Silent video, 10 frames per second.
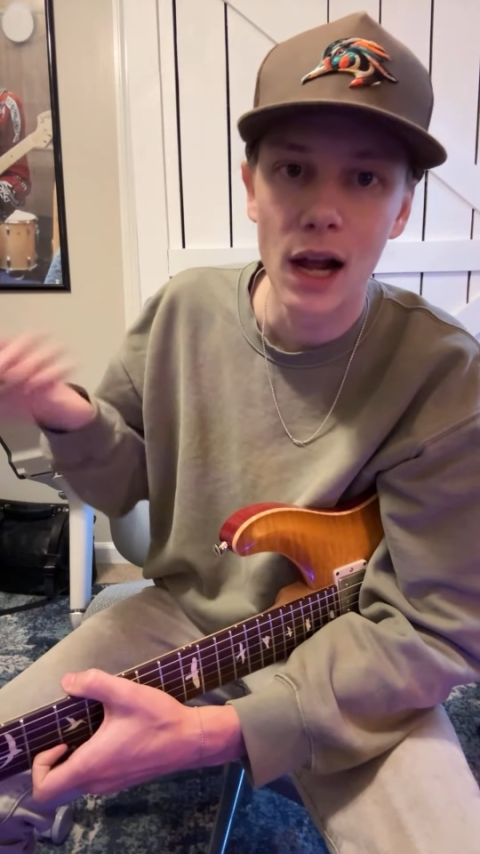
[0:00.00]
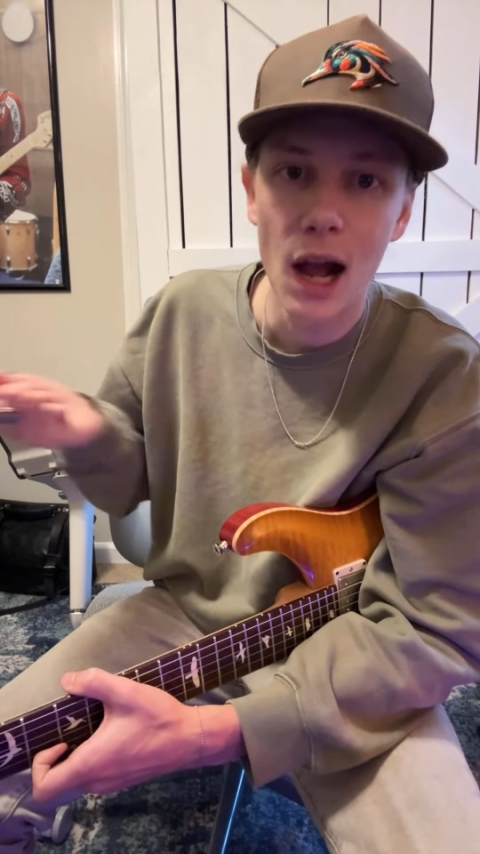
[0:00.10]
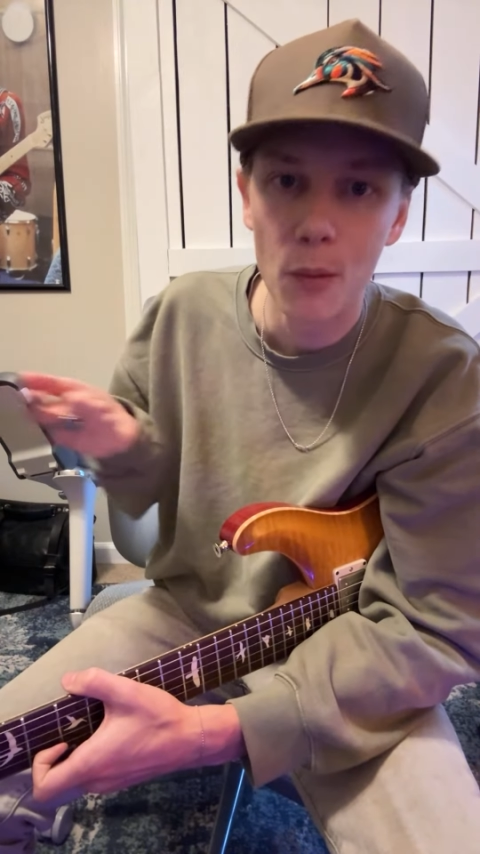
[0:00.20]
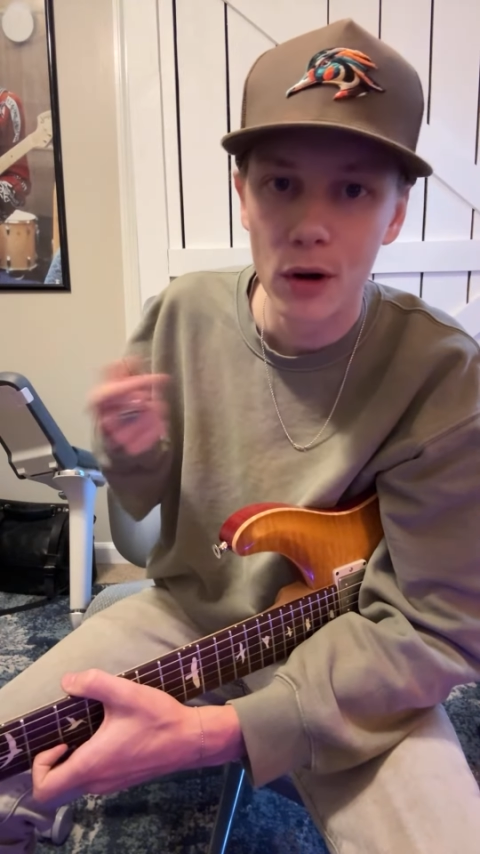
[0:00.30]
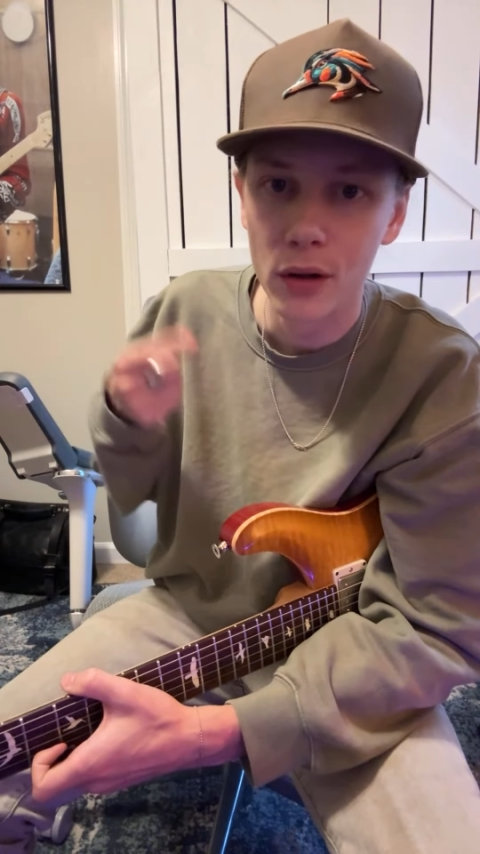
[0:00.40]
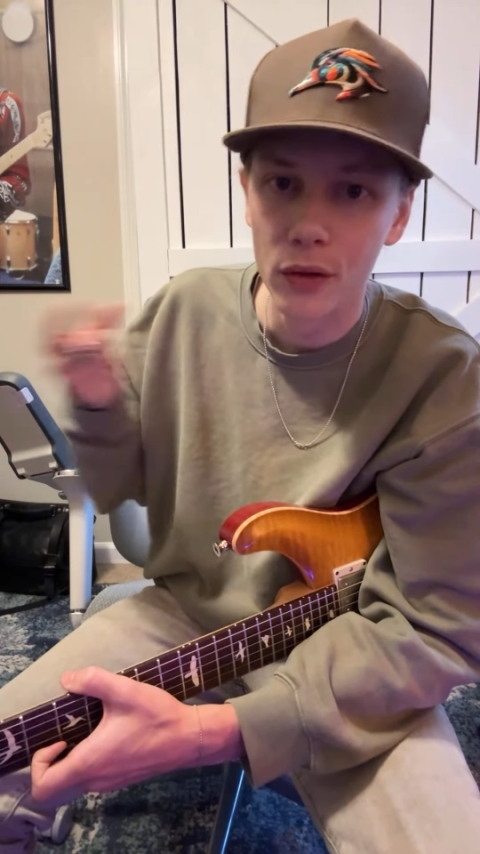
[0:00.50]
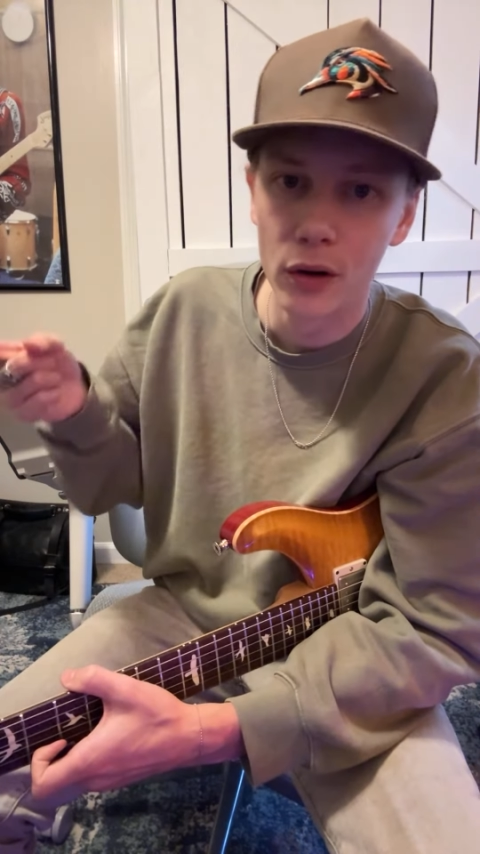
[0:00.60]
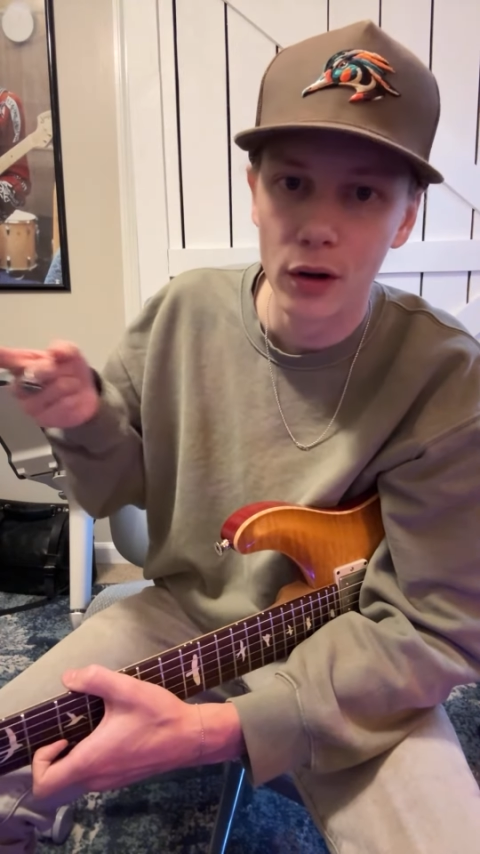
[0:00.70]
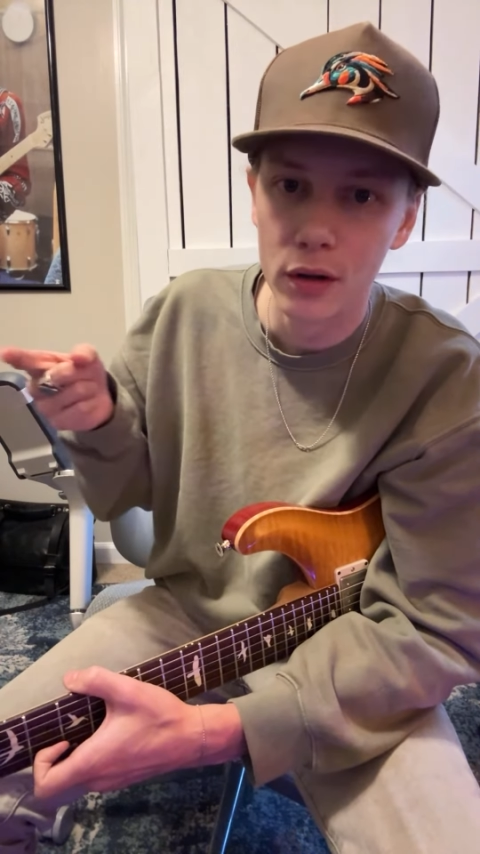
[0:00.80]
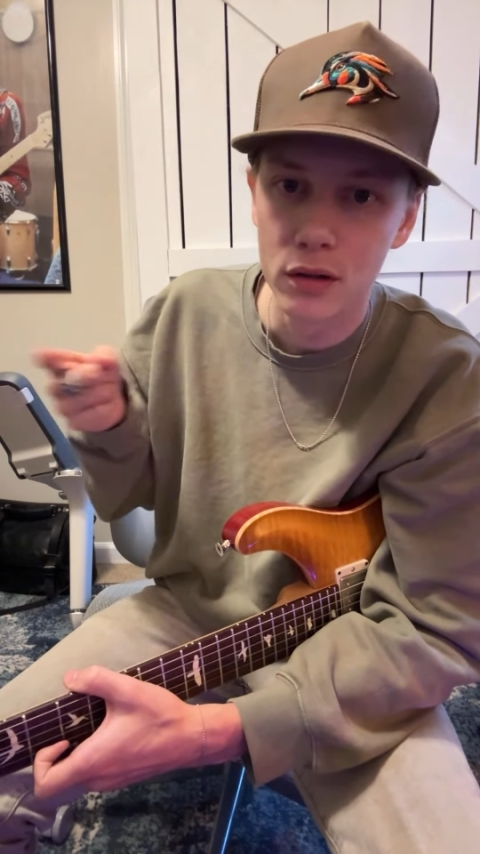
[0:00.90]
I want to
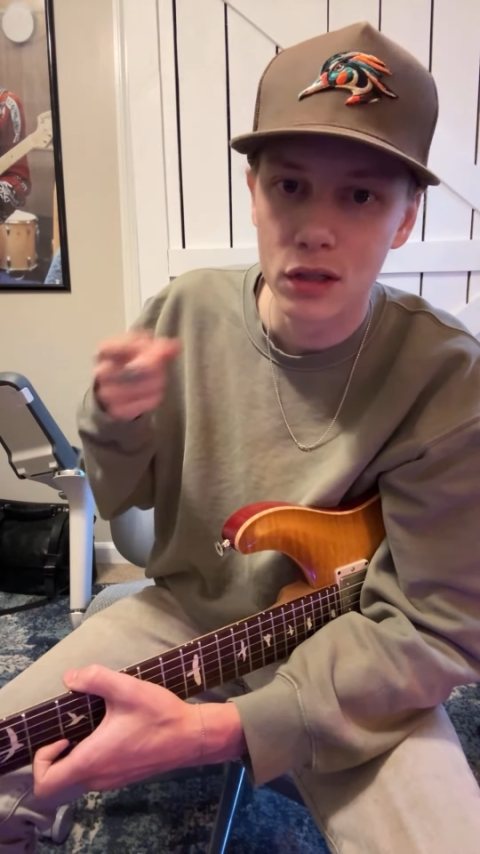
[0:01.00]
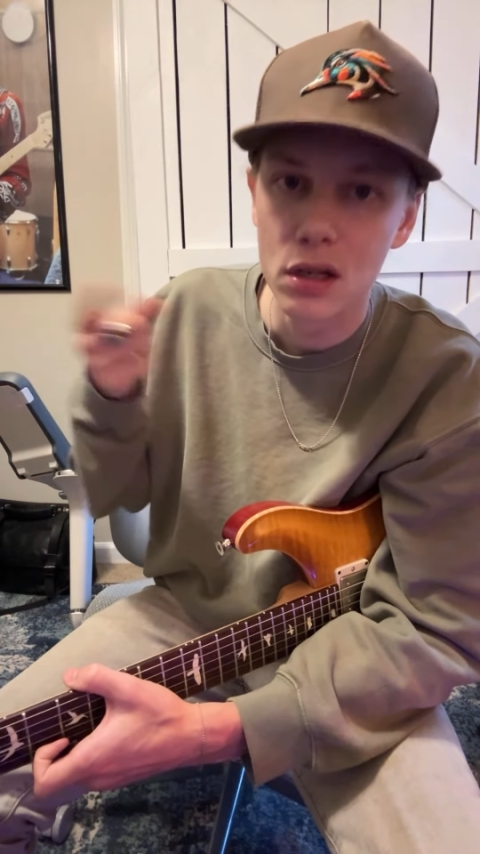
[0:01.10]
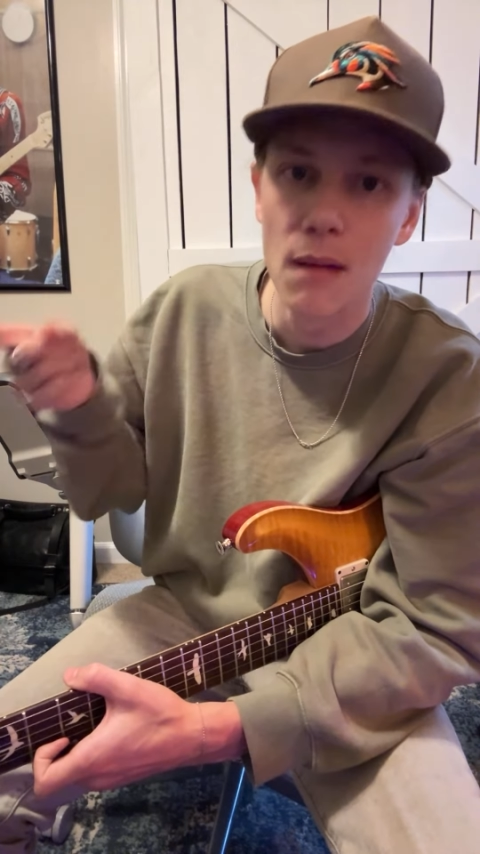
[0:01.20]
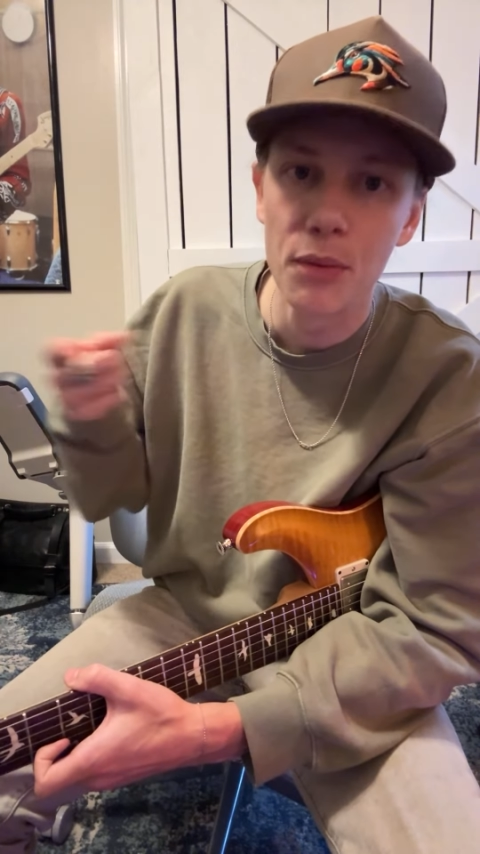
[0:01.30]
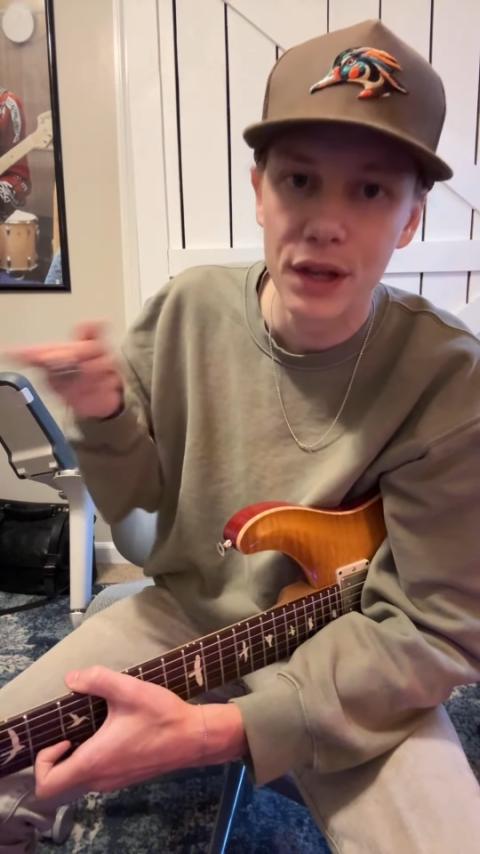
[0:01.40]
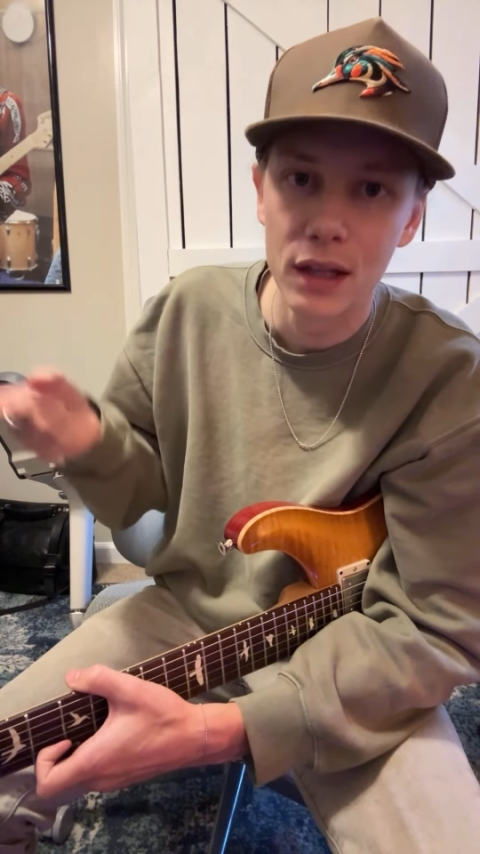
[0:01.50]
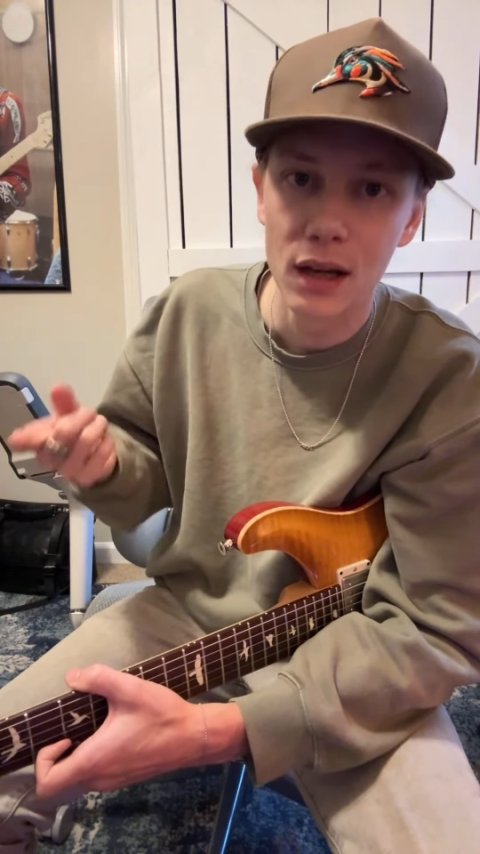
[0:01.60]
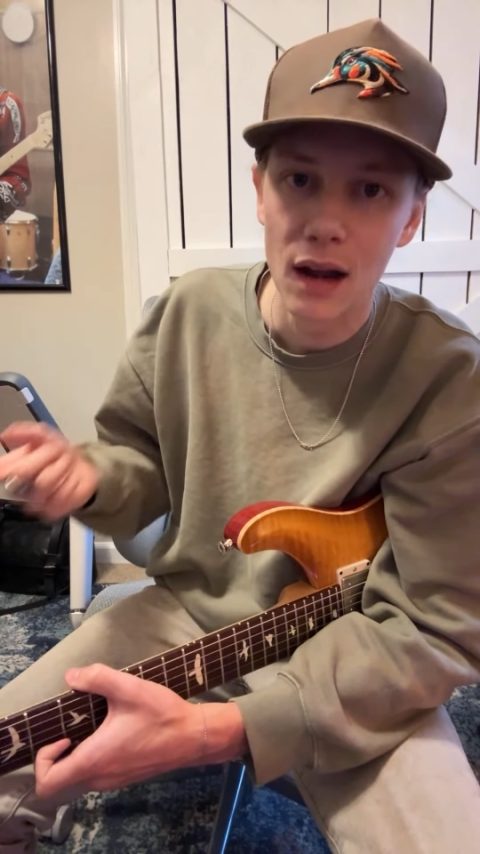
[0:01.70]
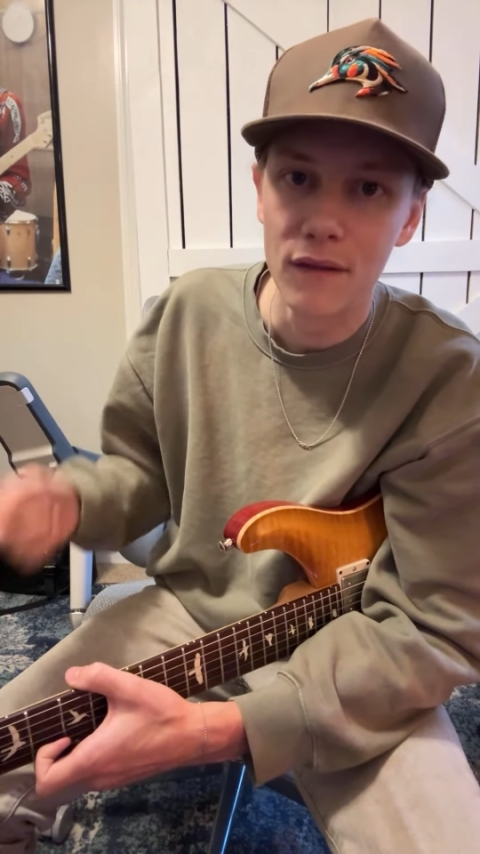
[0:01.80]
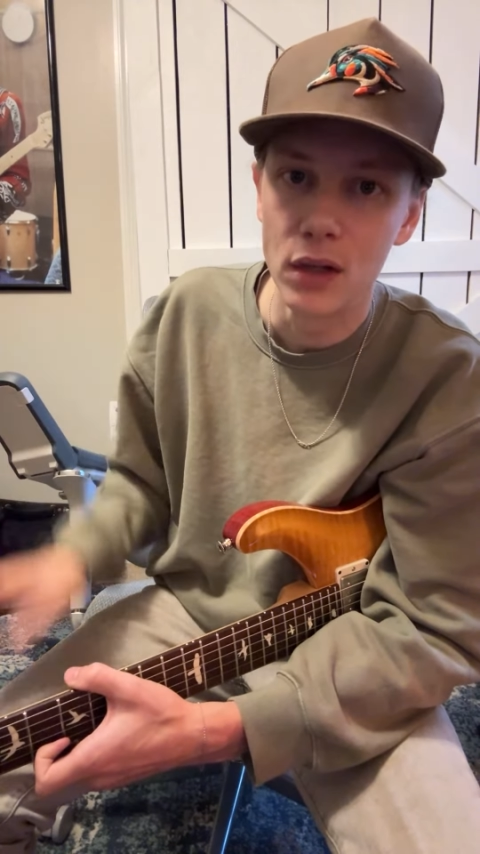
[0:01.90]
learn something that
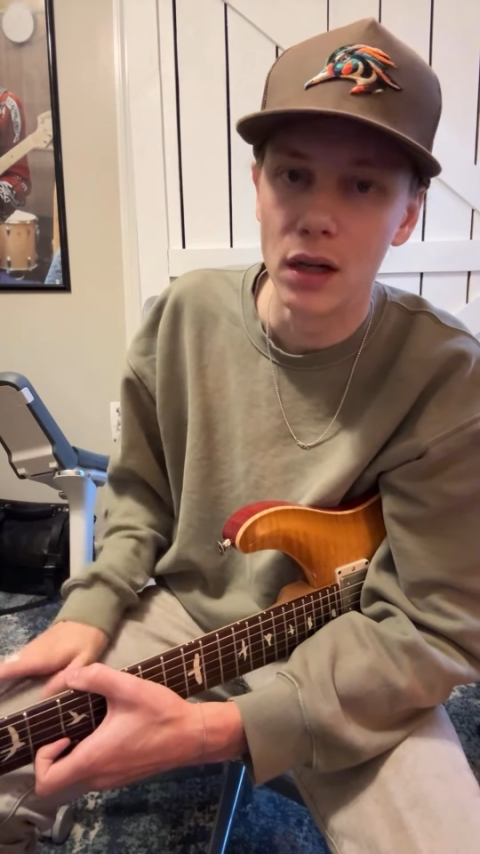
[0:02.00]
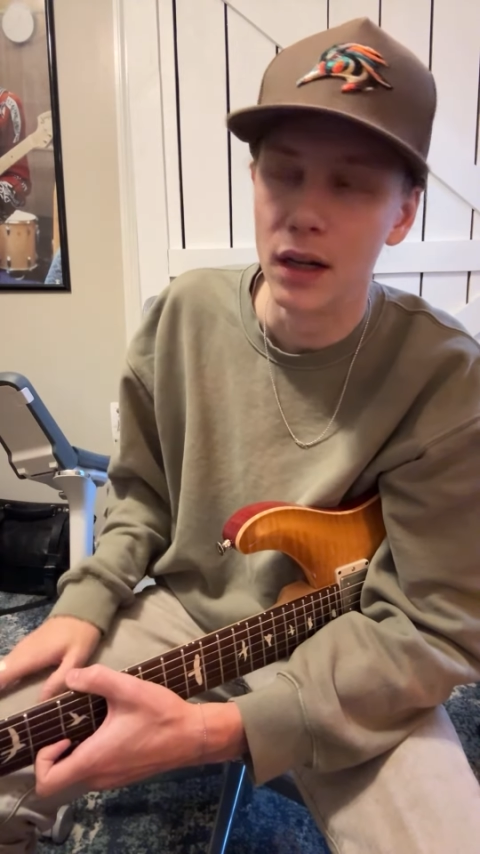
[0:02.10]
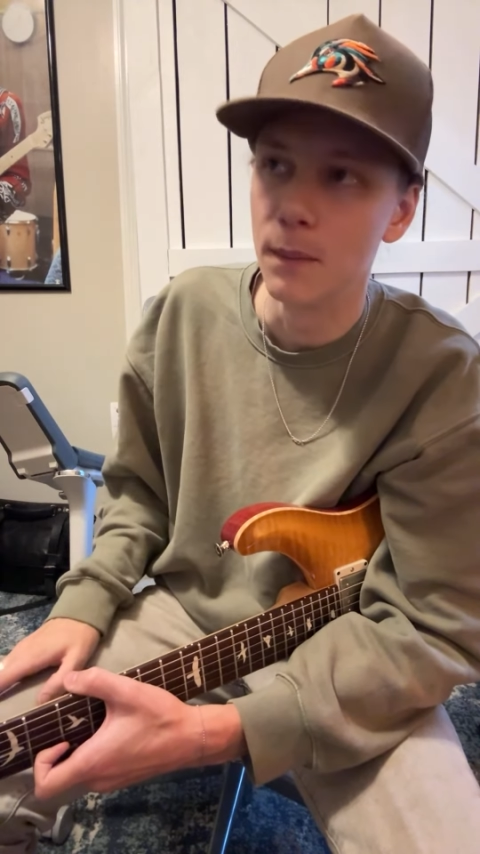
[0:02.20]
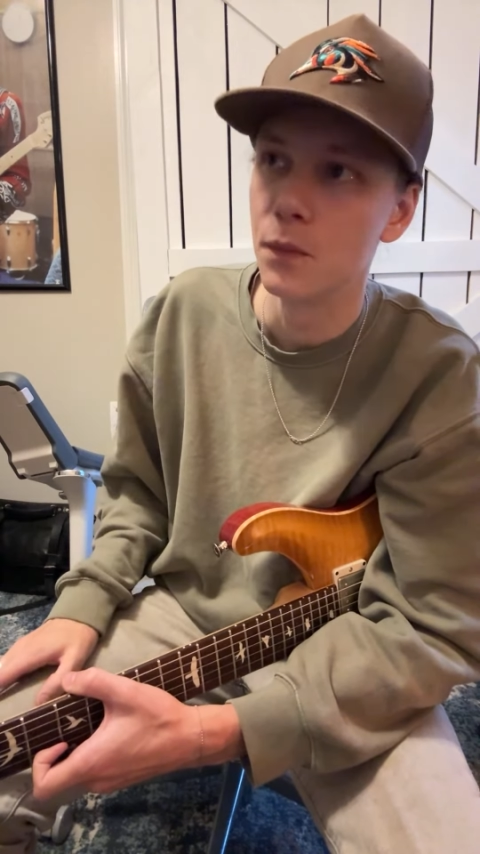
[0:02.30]
I've done.